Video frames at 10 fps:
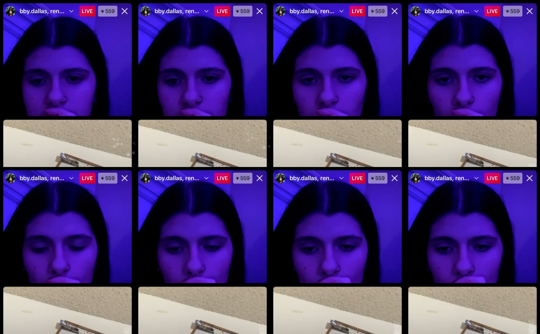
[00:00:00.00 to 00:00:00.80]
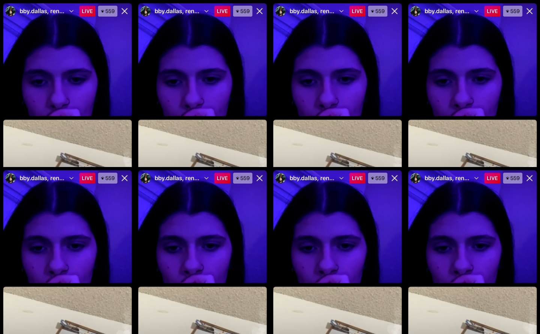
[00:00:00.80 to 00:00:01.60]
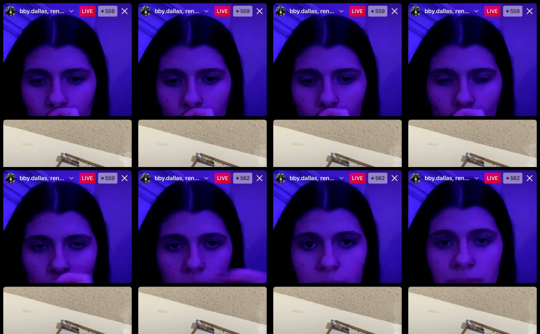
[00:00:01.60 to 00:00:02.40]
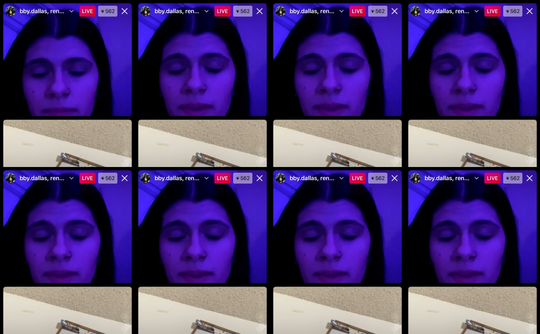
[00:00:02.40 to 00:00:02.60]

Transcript: Nothing is said.